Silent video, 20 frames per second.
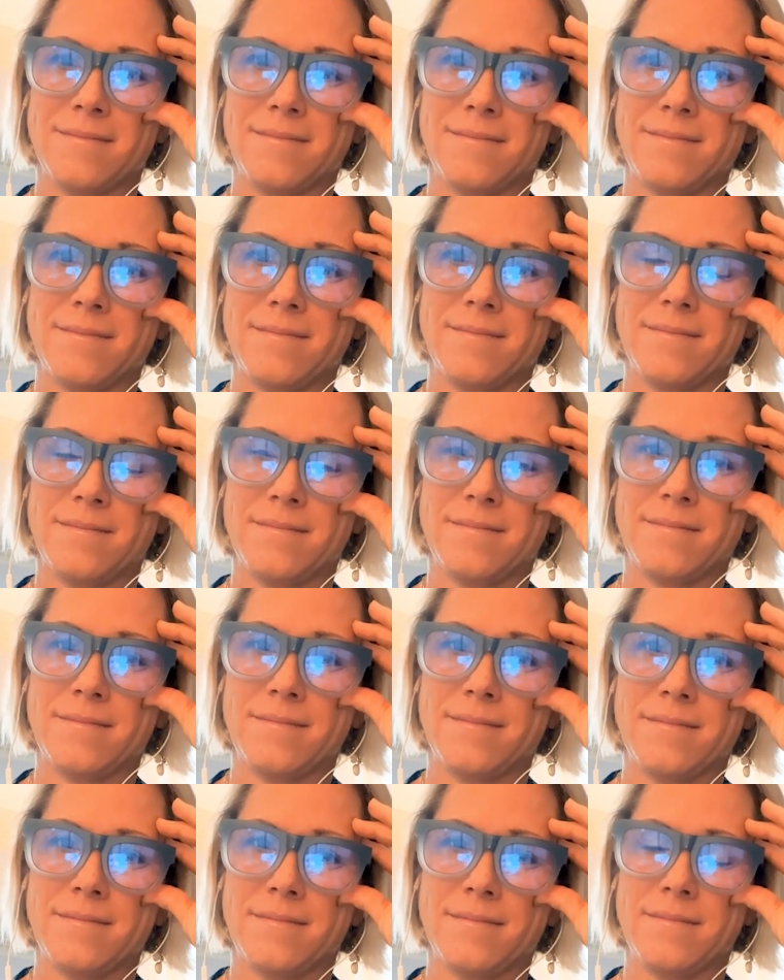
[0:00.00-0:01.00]

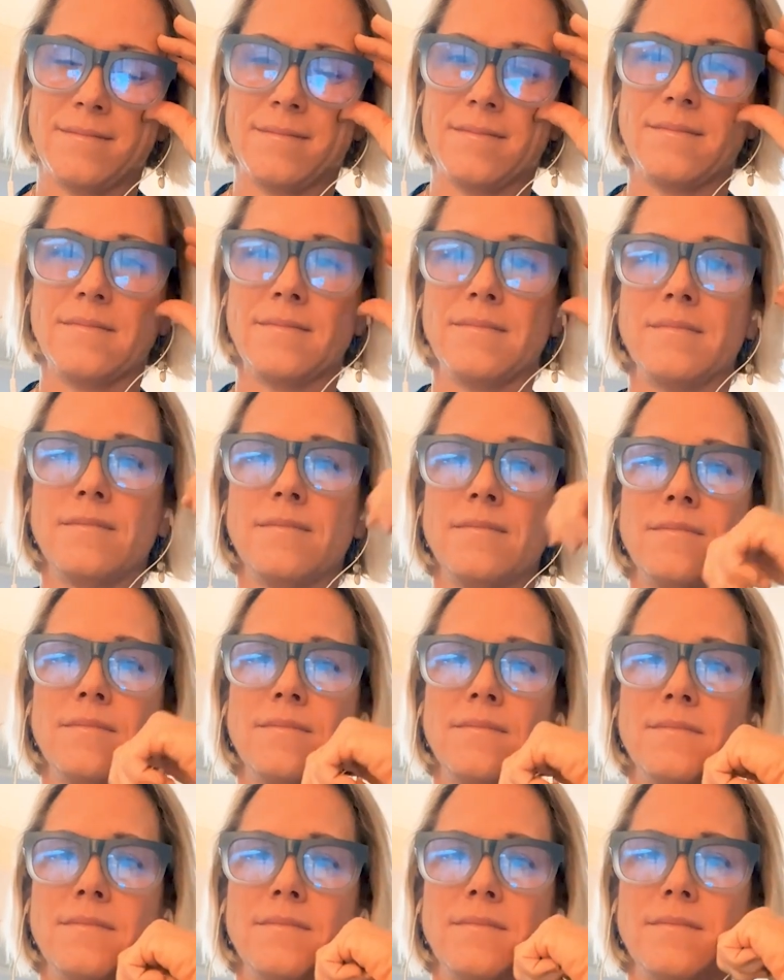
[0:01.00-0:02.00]

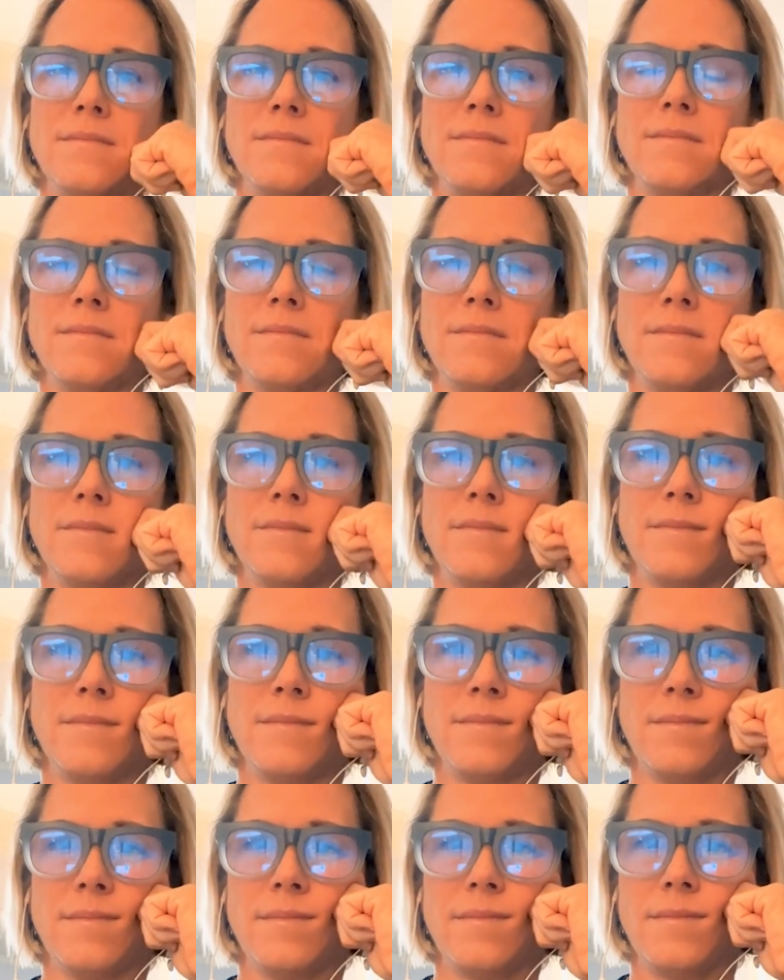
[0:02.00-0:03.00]

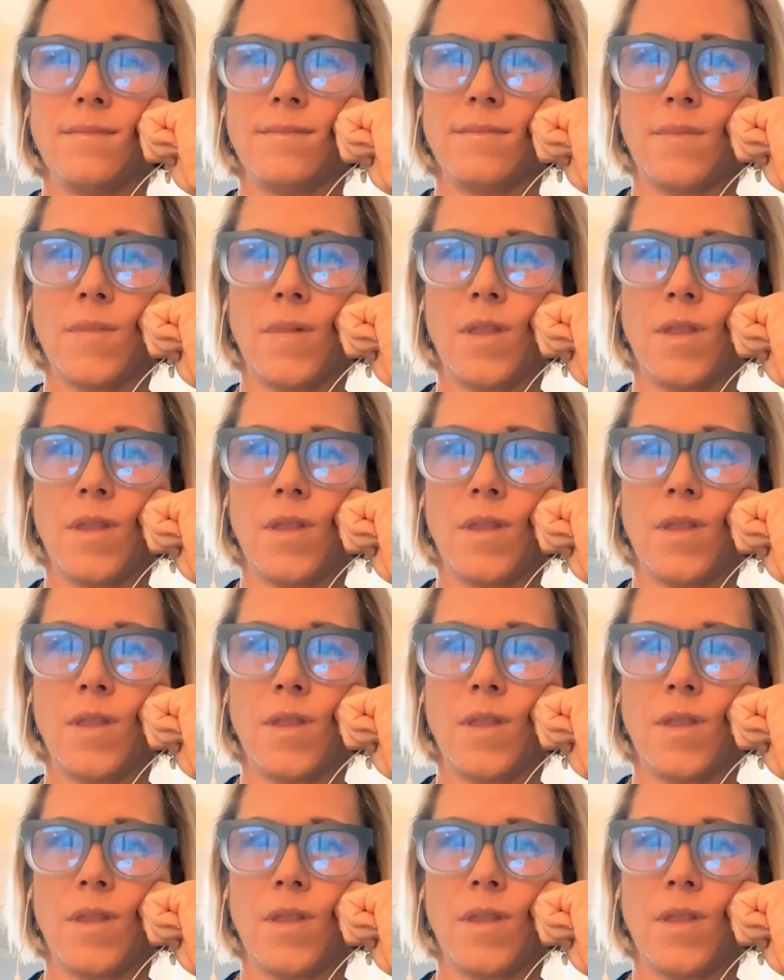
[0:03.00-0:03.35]
No words are spoken by the person on screen.